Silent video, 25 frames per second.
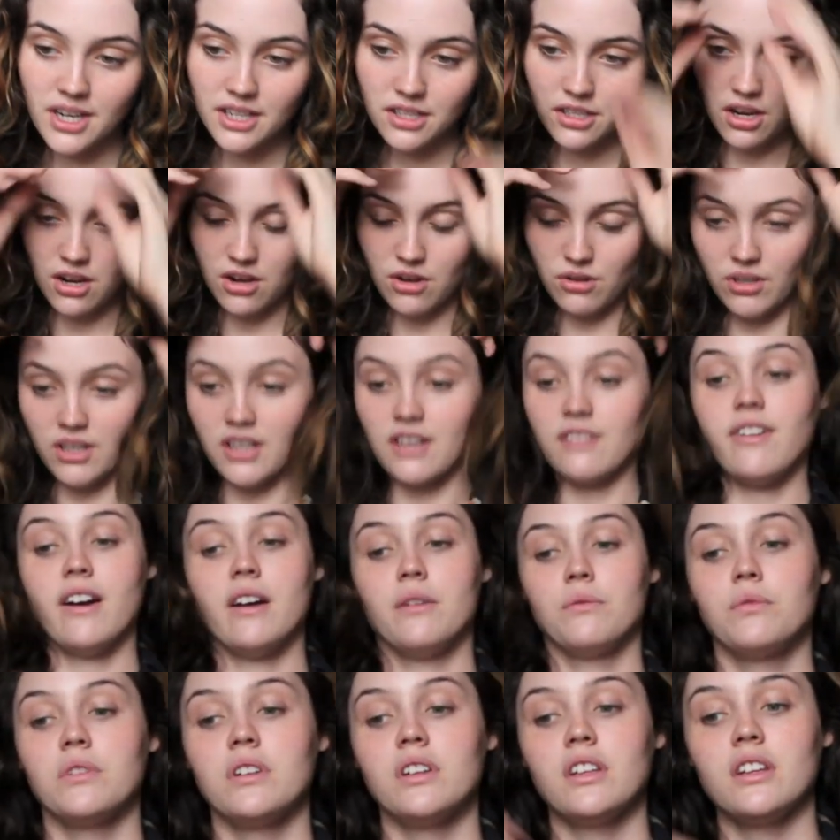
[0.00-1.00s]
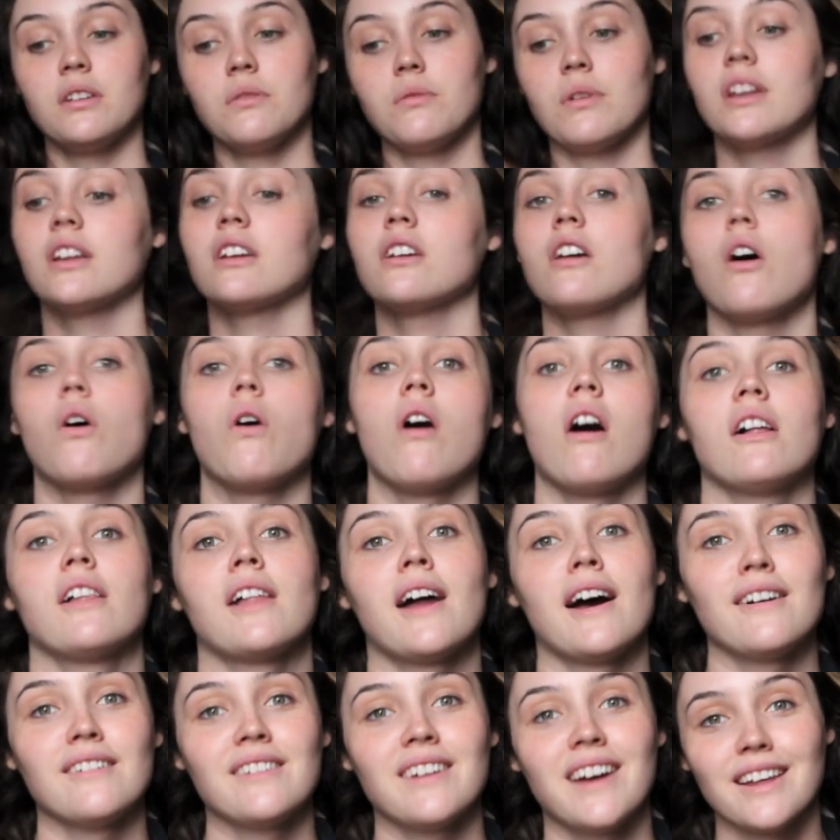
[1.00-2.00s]
I tone, if I really want to go all
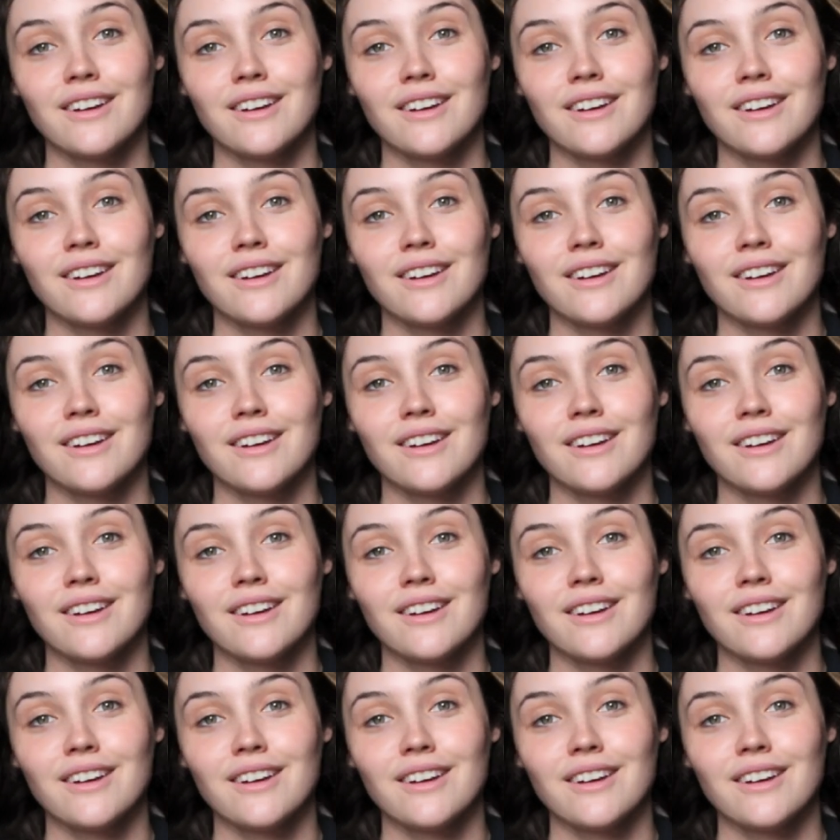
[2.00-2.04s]
out,